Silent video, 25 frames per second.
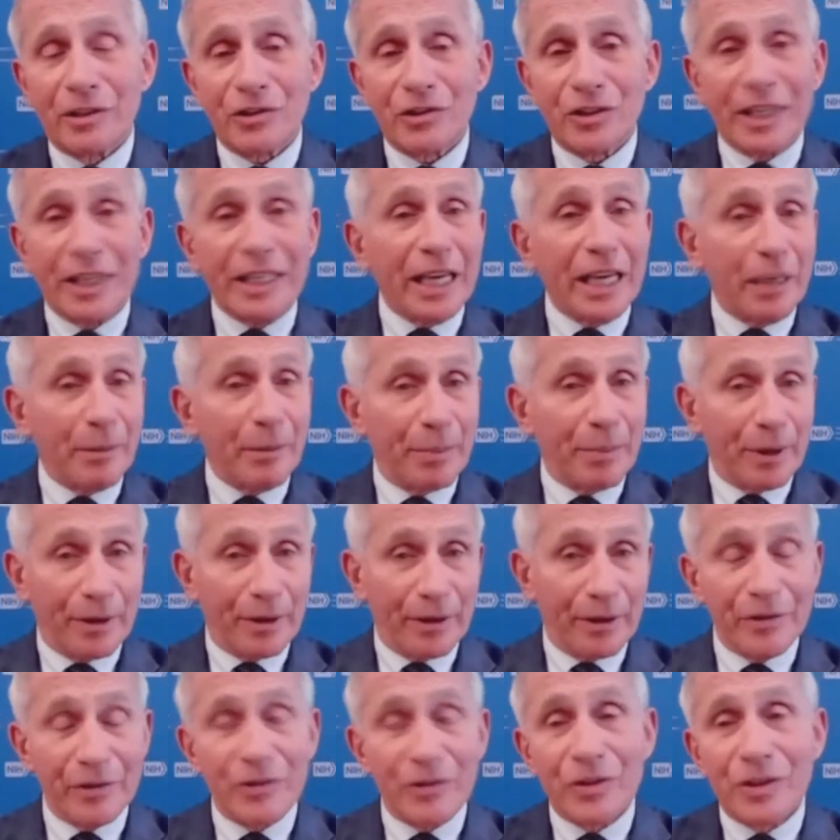singing
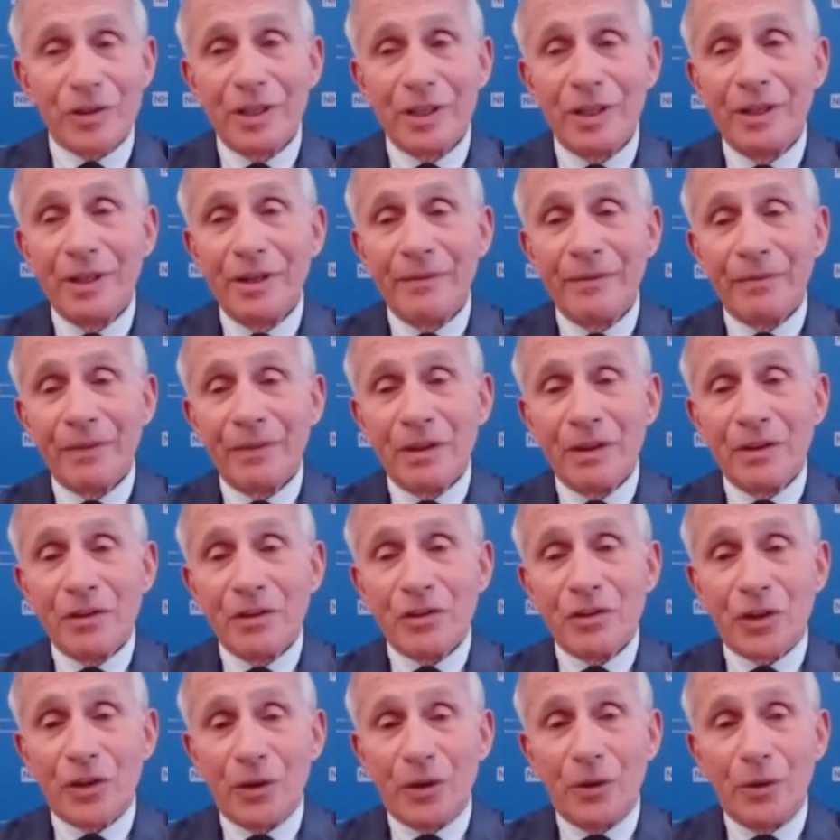birds.
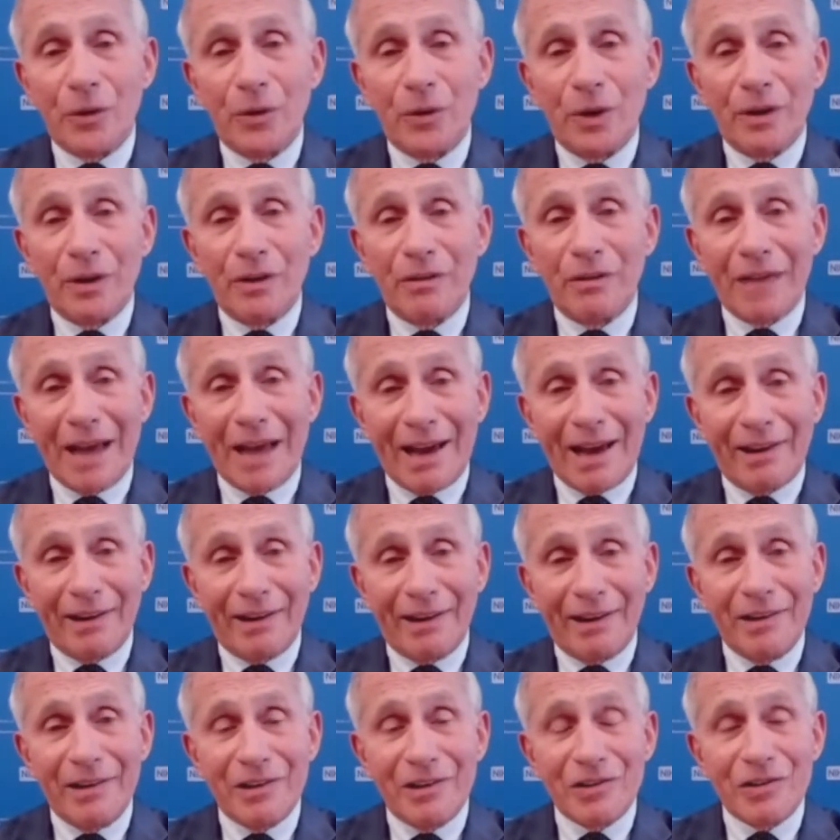So
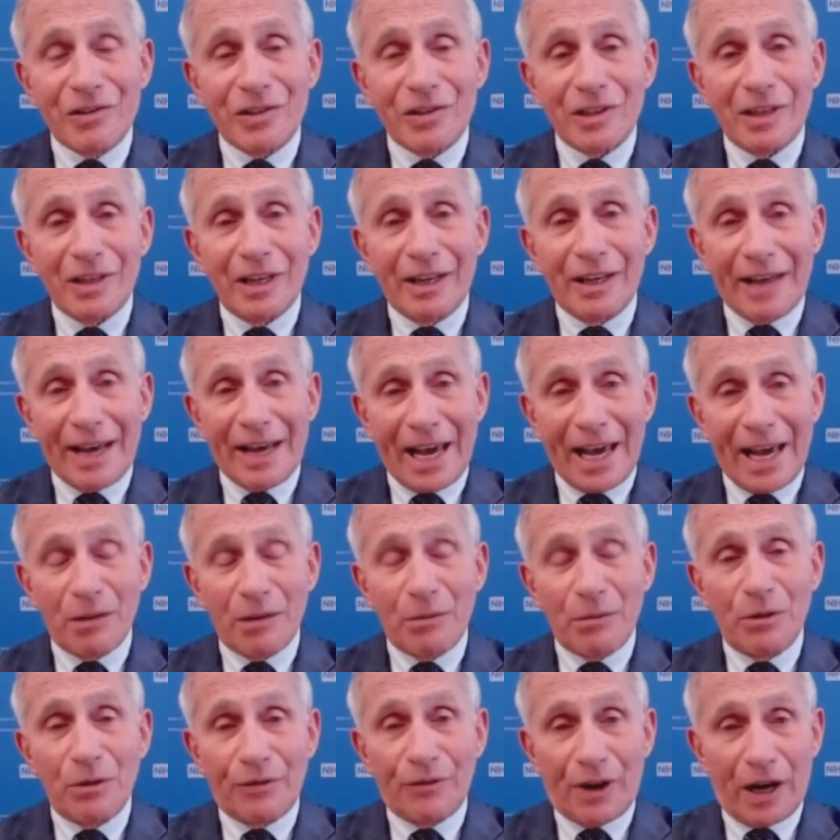that is an
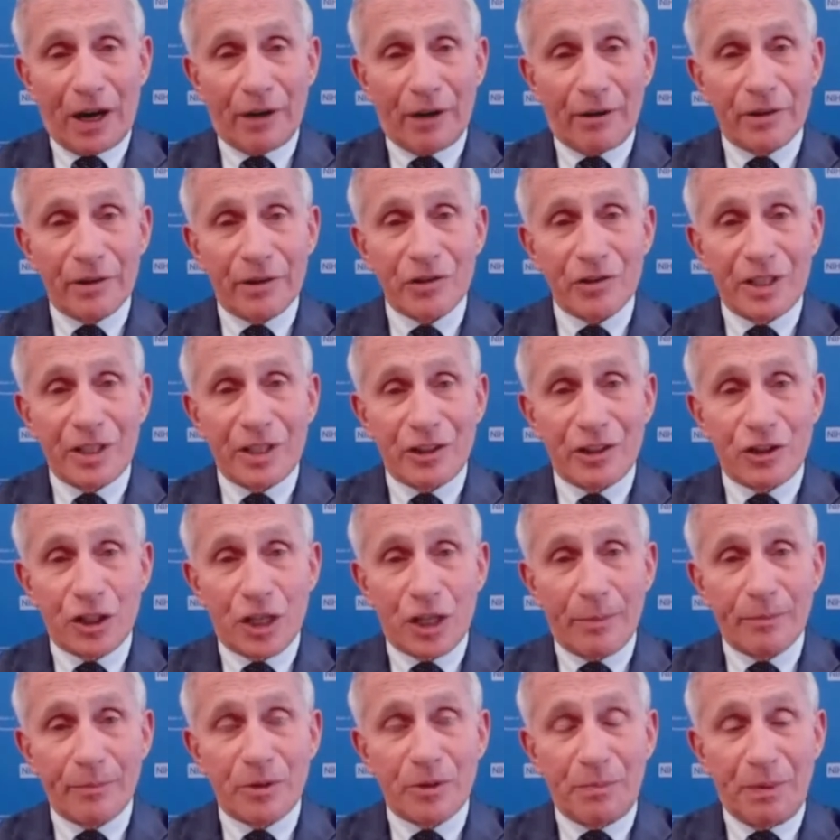animal virus that's
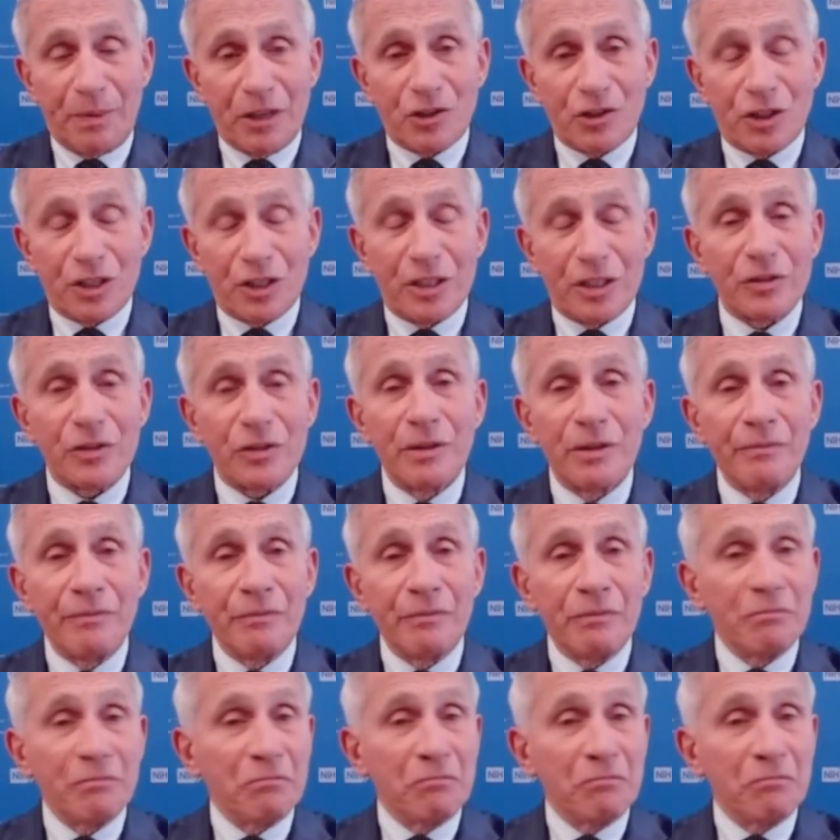jumped species.